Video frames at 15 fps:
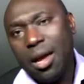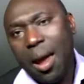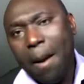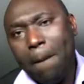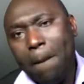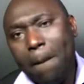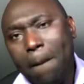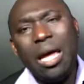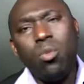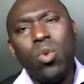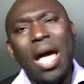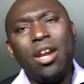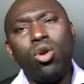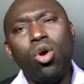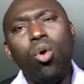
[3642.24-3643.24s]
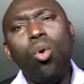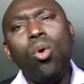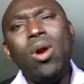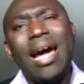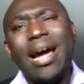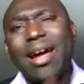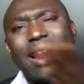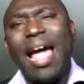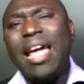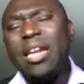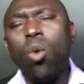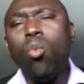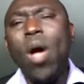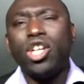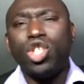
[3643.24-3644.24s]
But they were not only crying, they
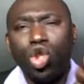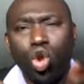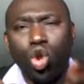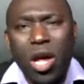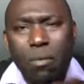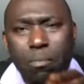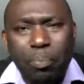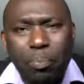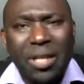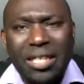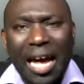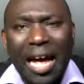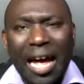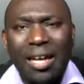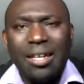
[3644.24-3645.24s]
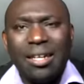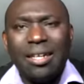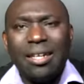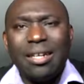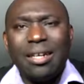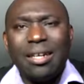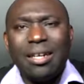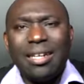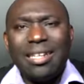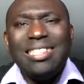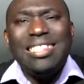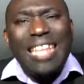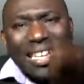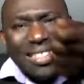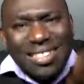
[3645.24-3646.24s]
were showing Peter
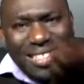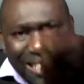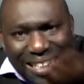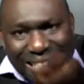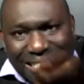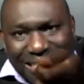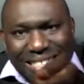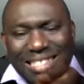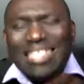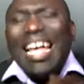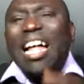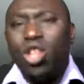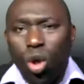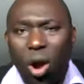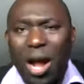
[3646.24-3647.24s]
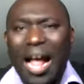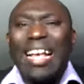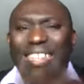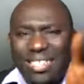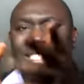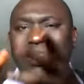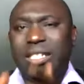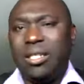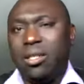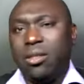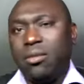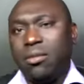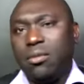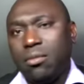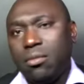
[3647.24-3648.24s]
the things that Dorcas did.
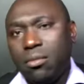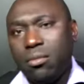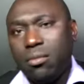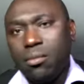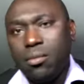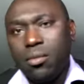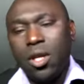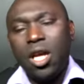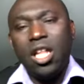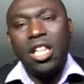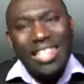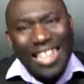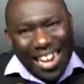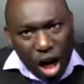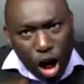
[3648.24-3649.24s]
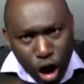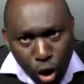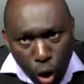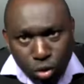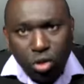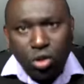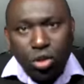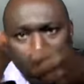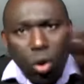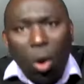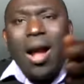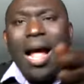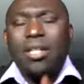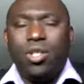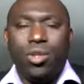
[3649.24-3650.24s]
The clothes
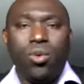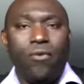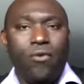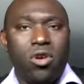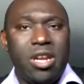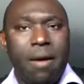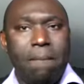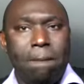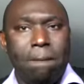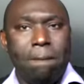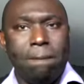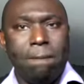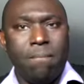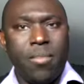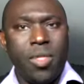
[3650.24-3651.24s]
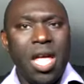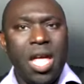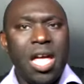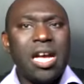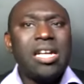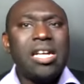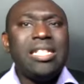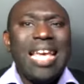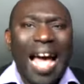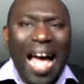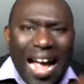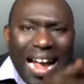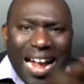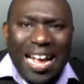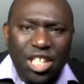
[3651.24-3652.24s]
Dorcas sold for them. The
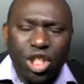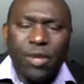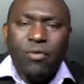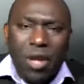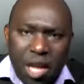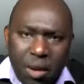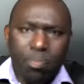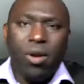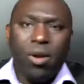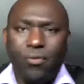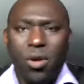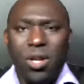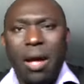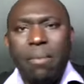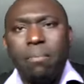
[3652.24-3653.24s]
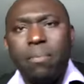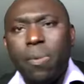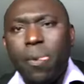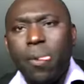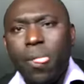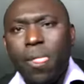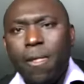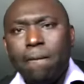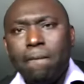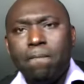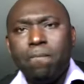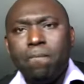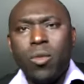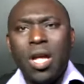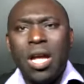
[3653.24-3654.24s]
handkerchief he bought for them.
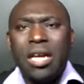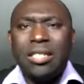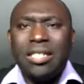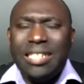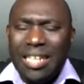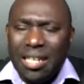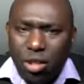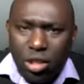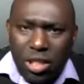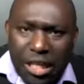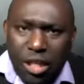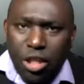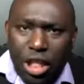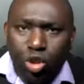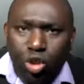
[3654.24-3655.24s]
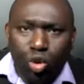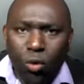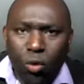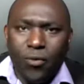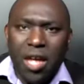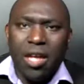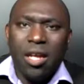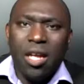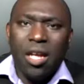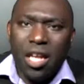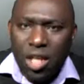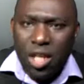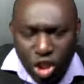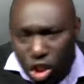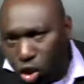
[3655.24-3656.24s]
The duvet
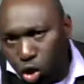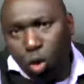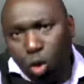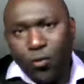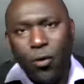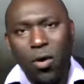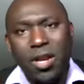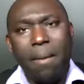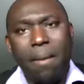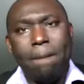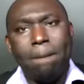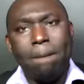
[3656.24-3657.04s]
she sold for them.